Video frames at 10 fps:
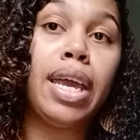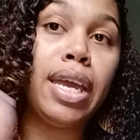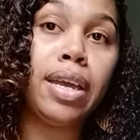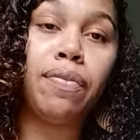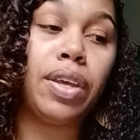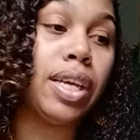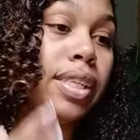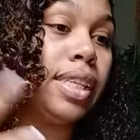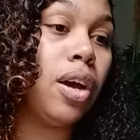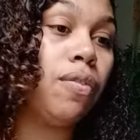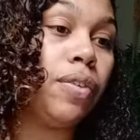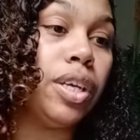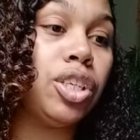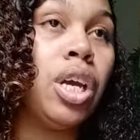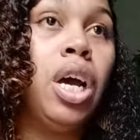Envious,
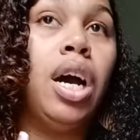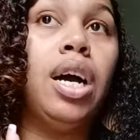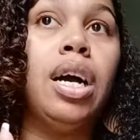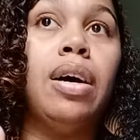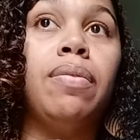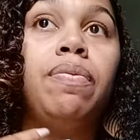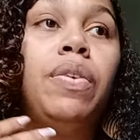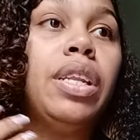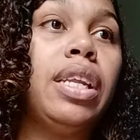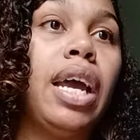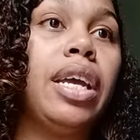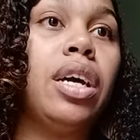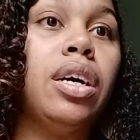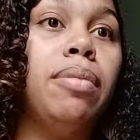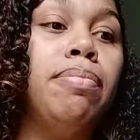selfish, uh, feeling like,
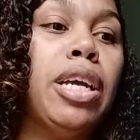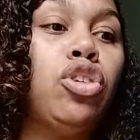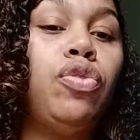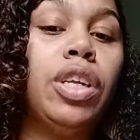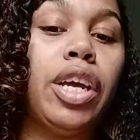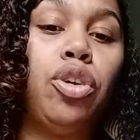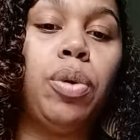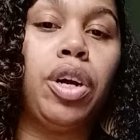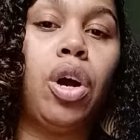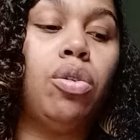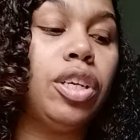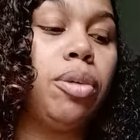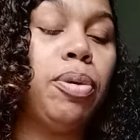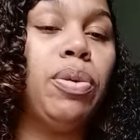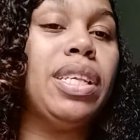uh, made you feel like you were a gold
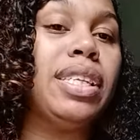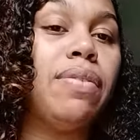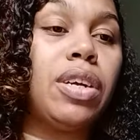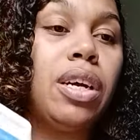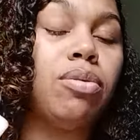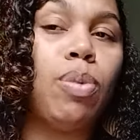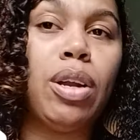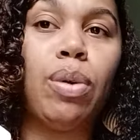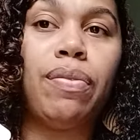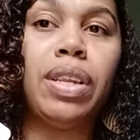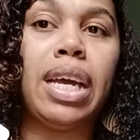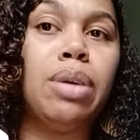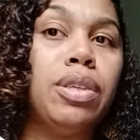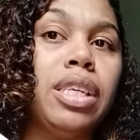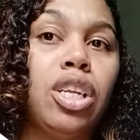digger. But with the Seven of Cups, why do I feel like
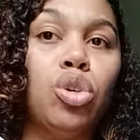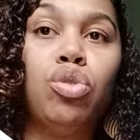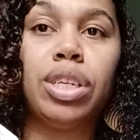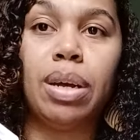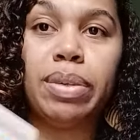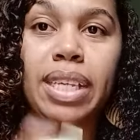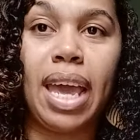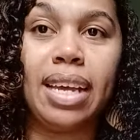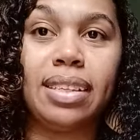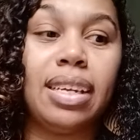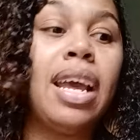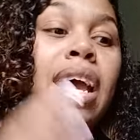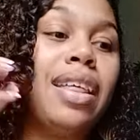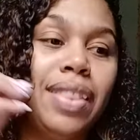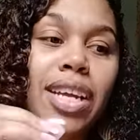it was an illusion that was casted?
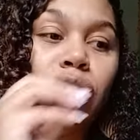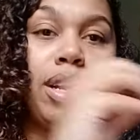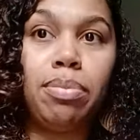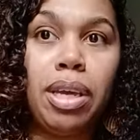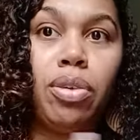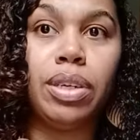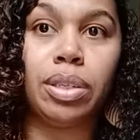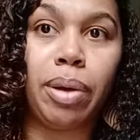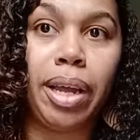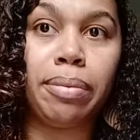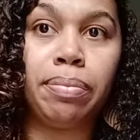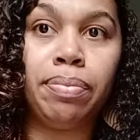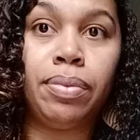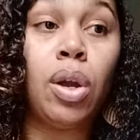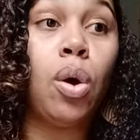They tried to make you this way.
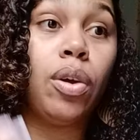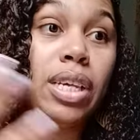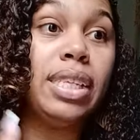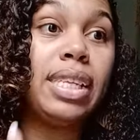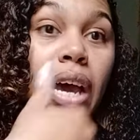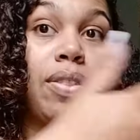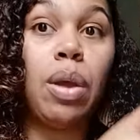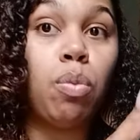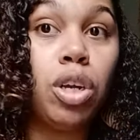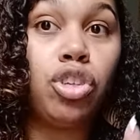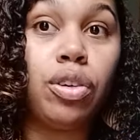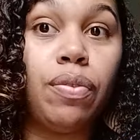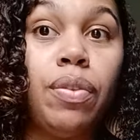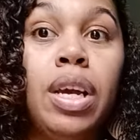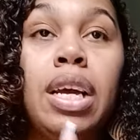Or this is how they want you
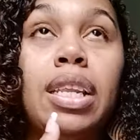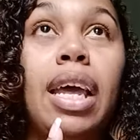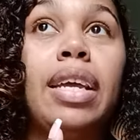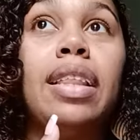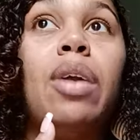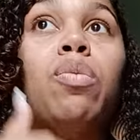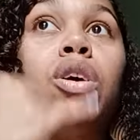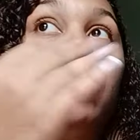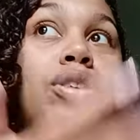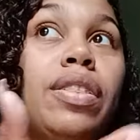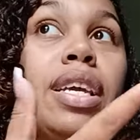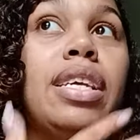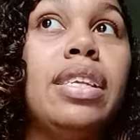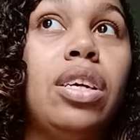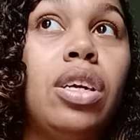to, like, they want you to think
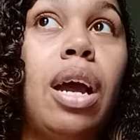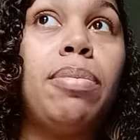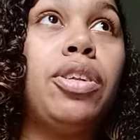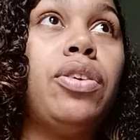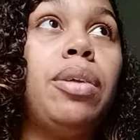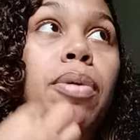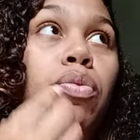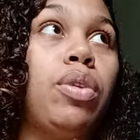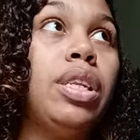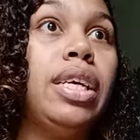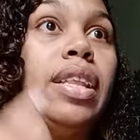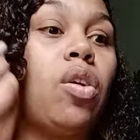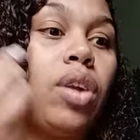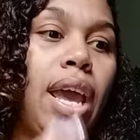it's a good opportunity, but really they're going to